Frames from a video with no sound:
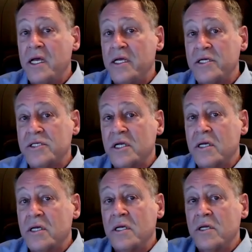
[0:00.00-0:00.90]

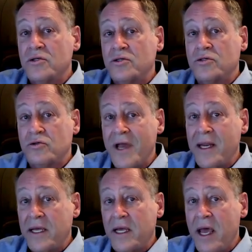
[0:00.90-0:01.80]
is
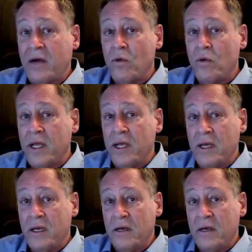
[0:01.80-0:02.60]
trading equity